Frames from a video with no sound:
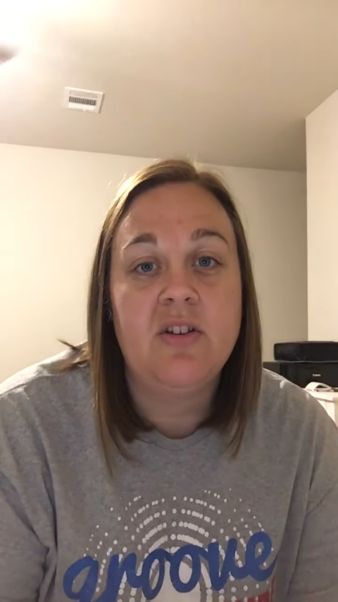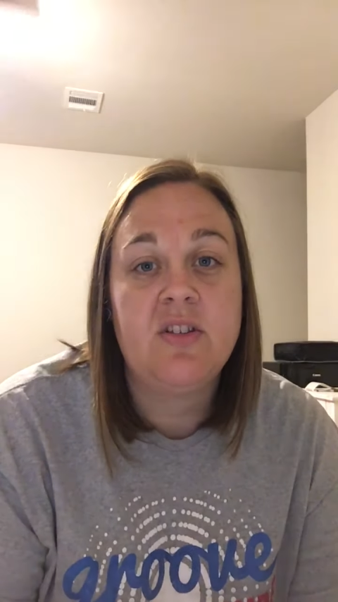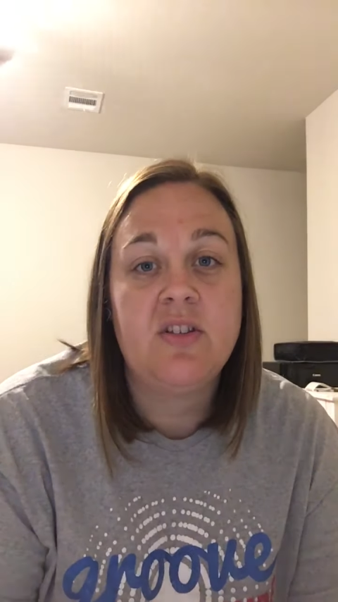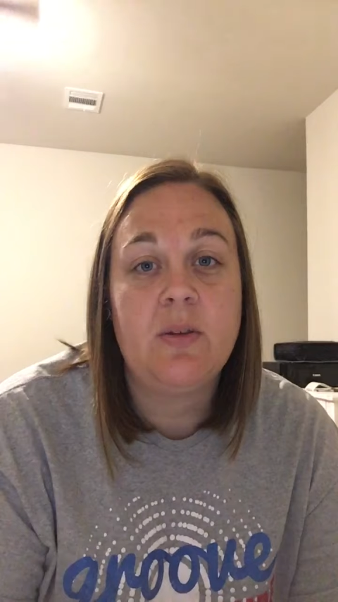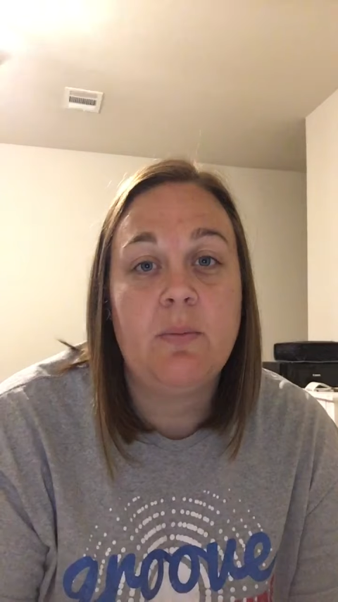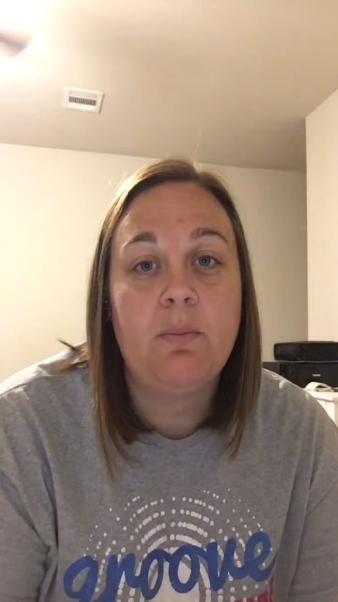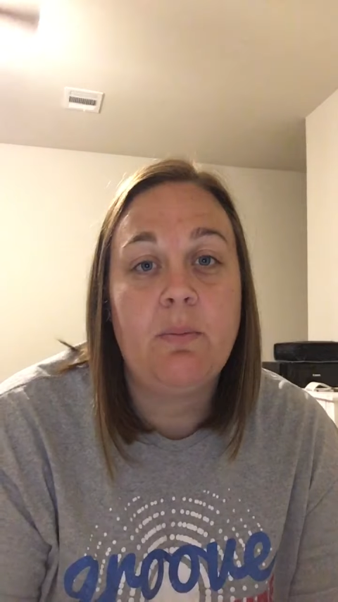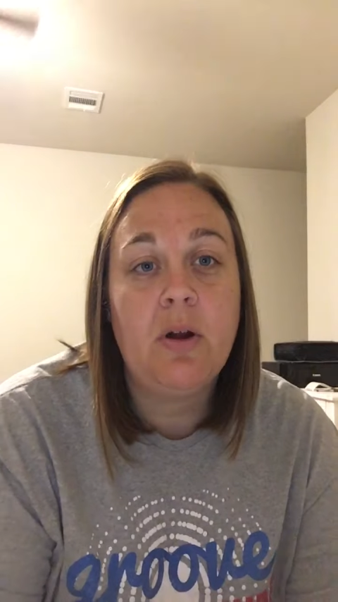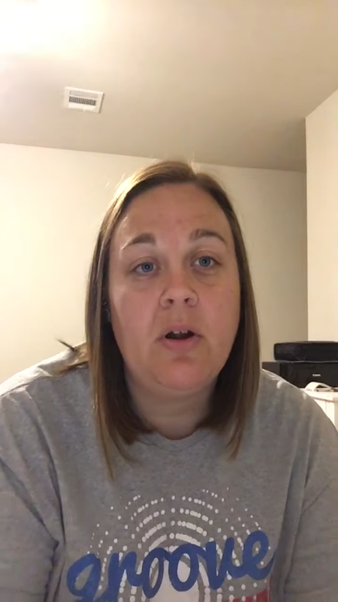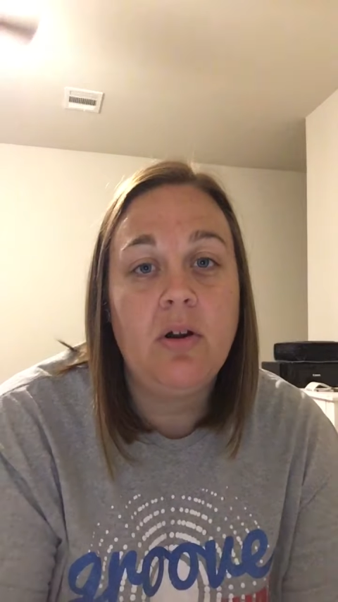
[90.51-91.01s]
a
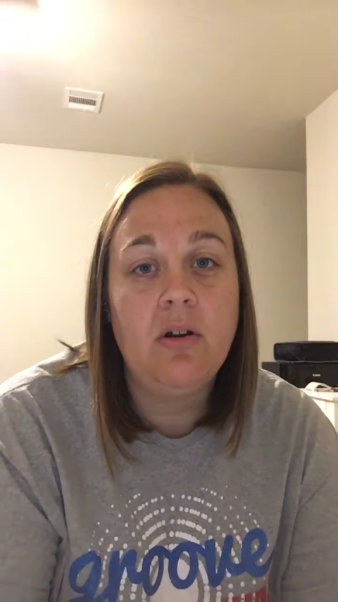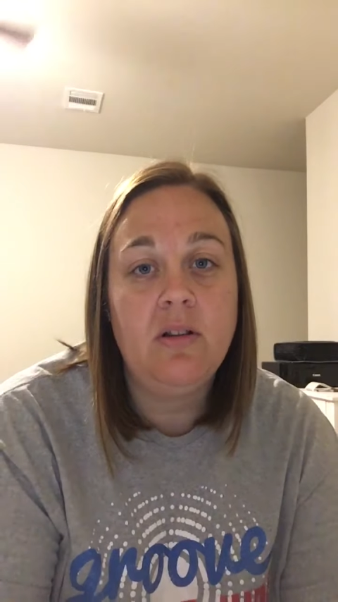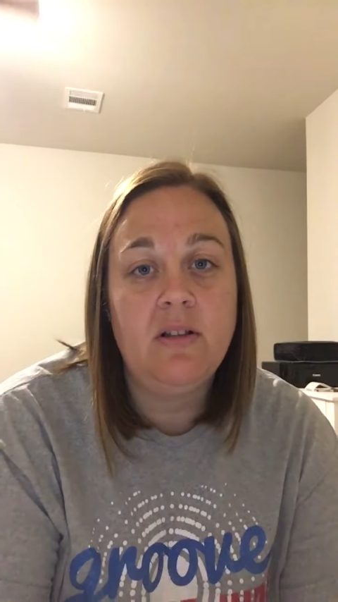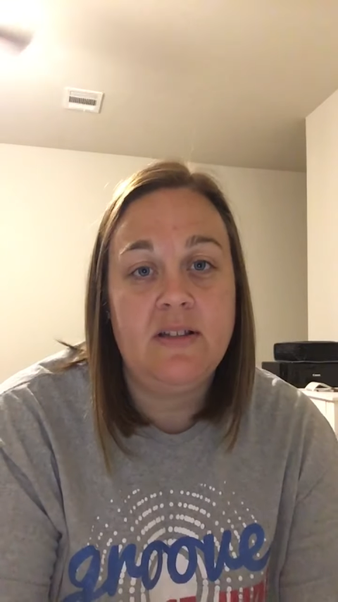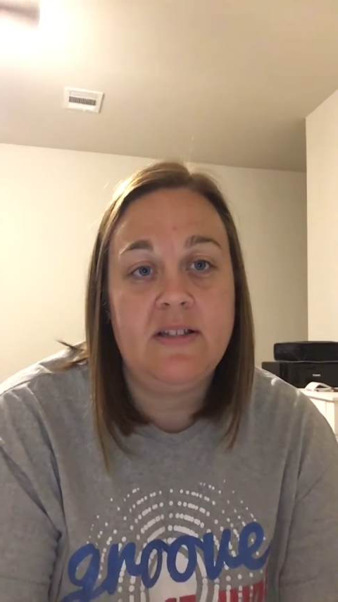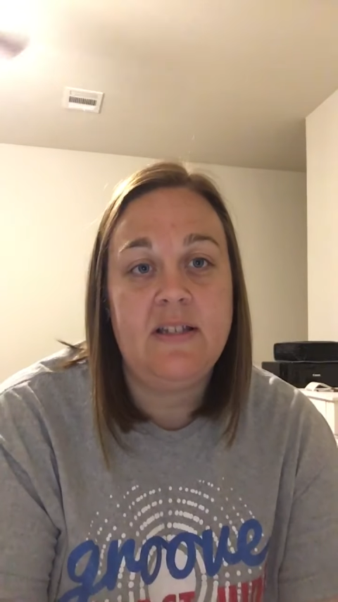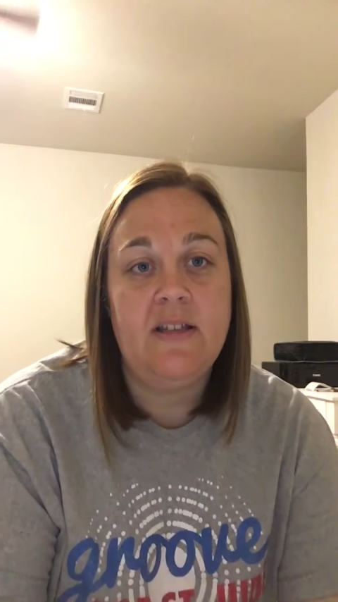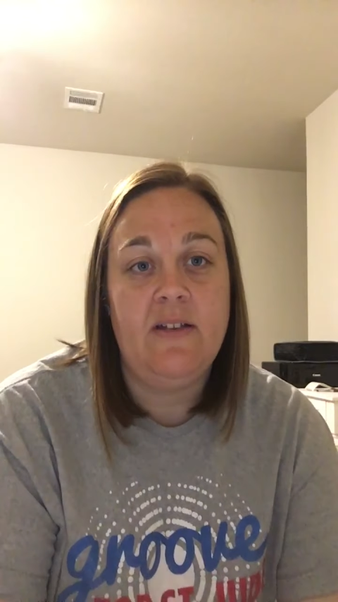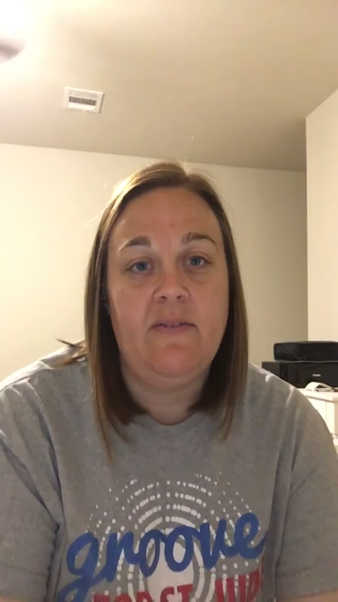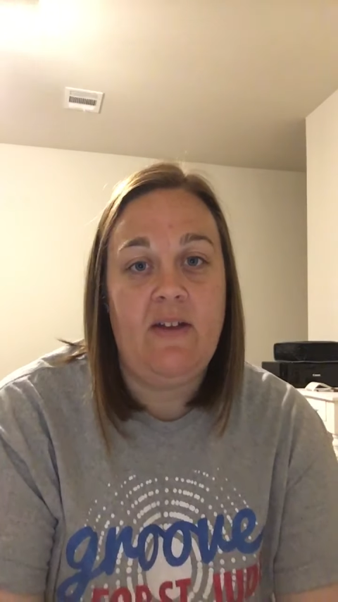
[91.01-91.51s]

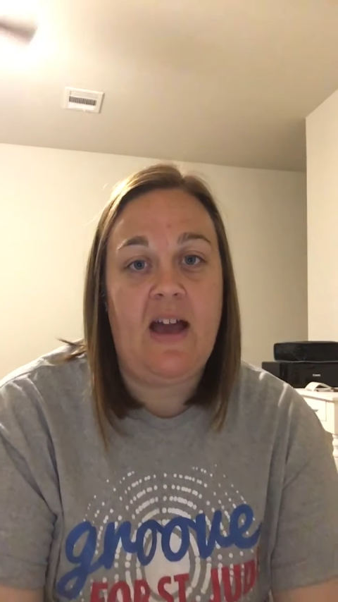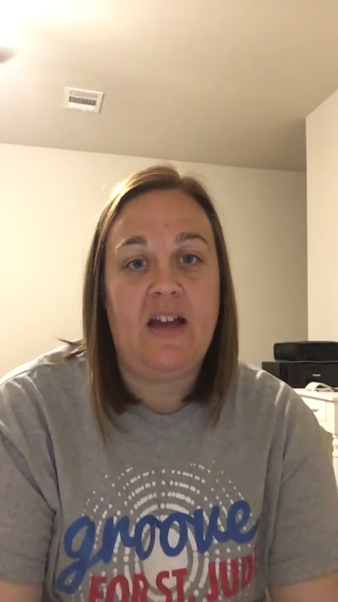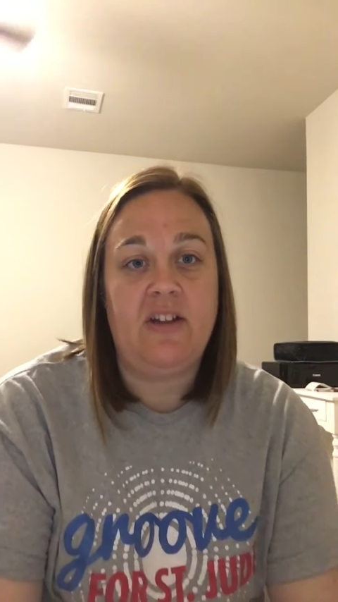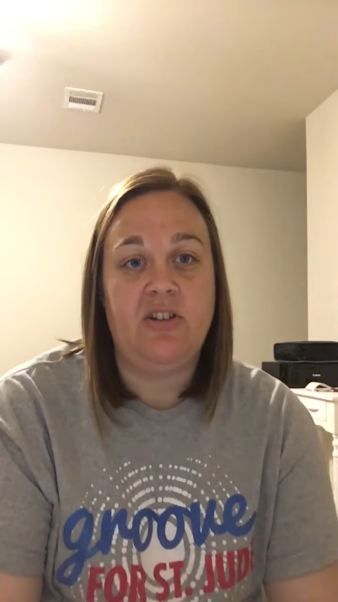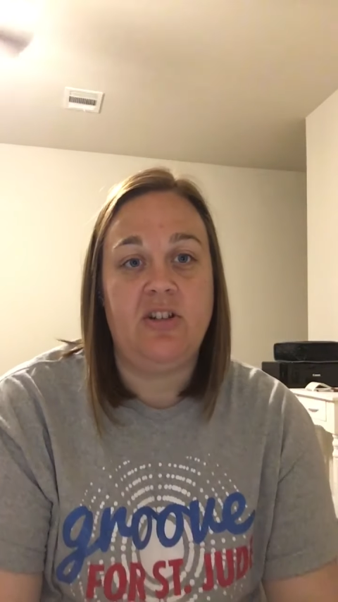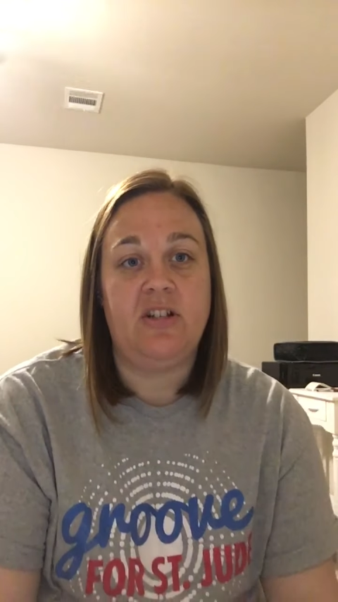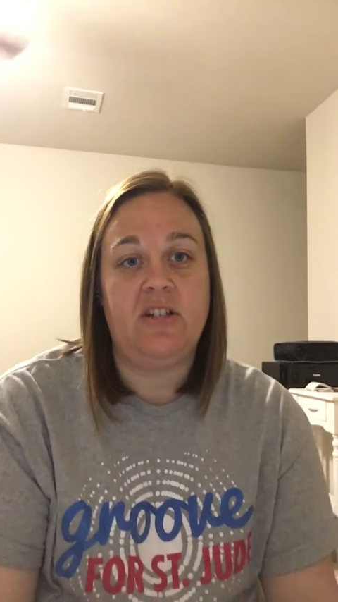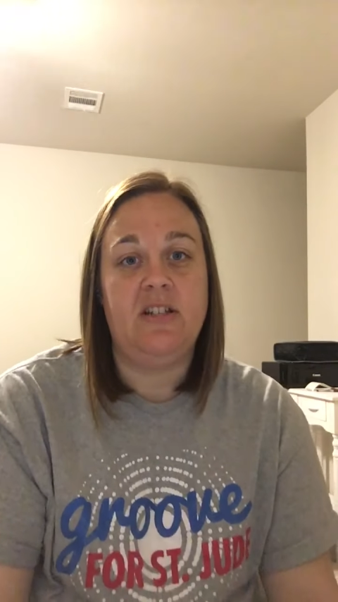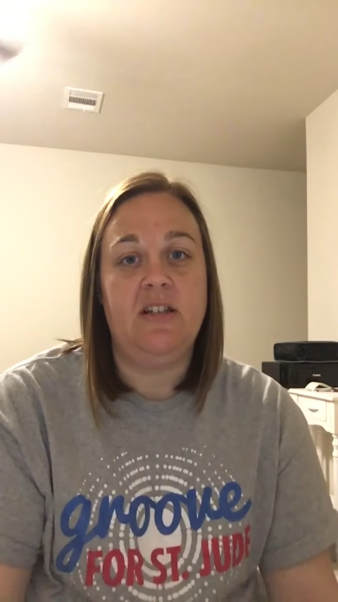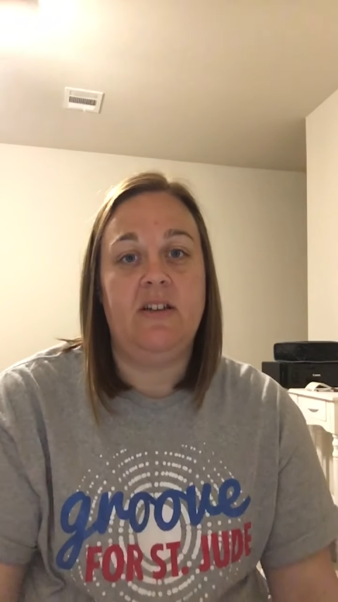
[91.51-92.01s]
superlative
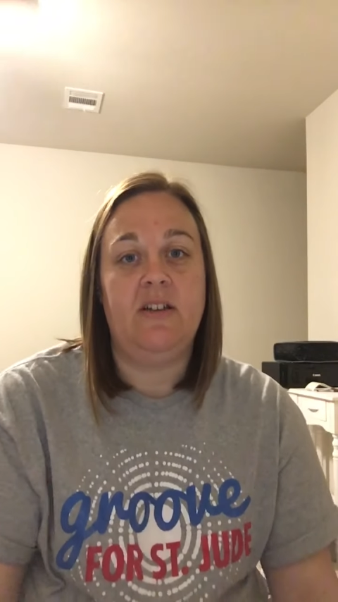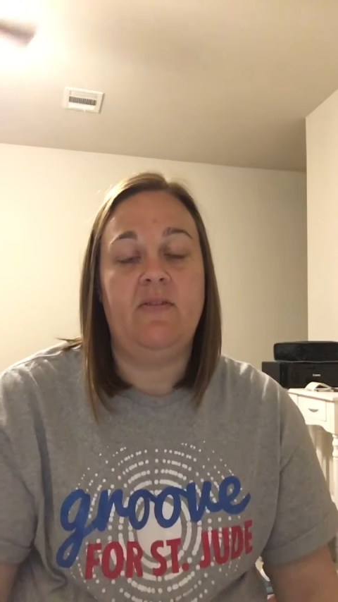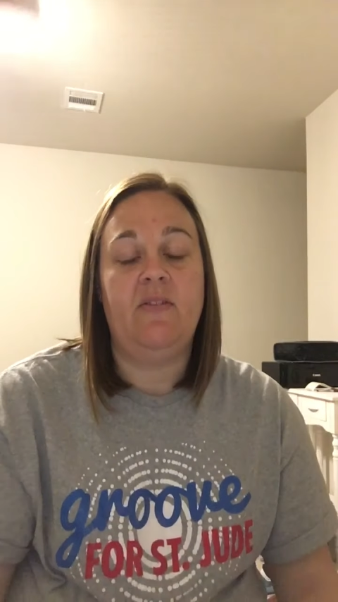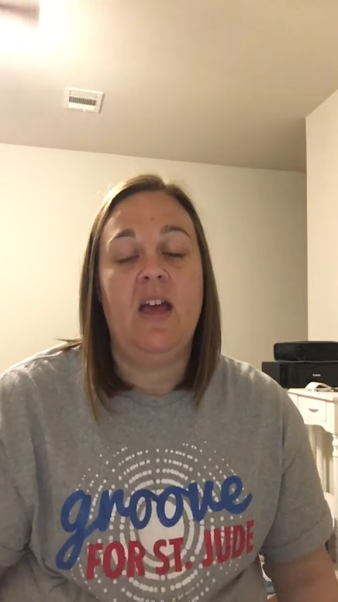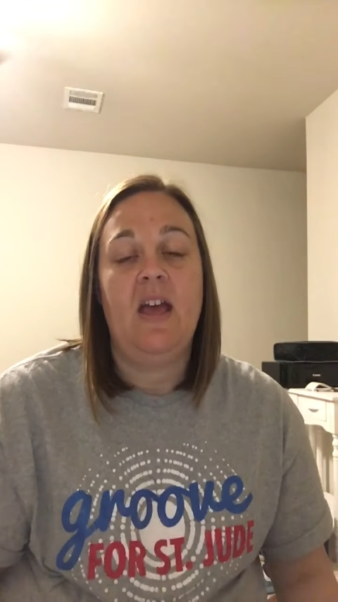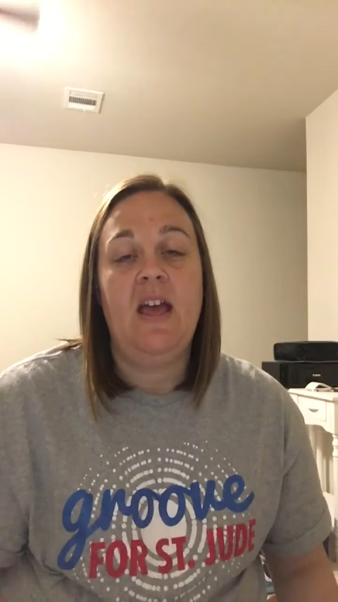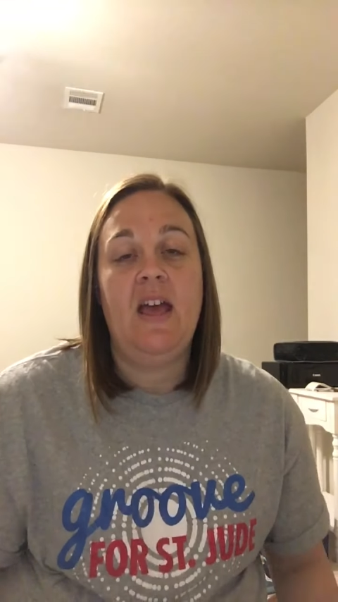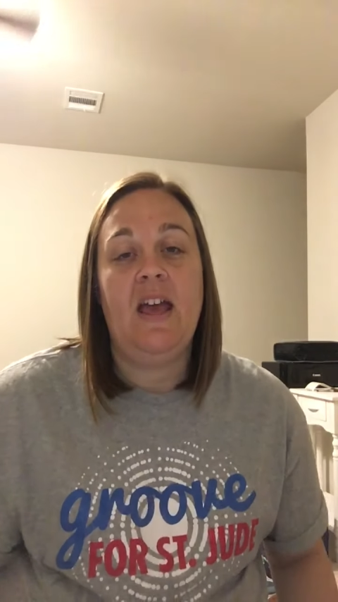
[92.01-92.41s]
adjective.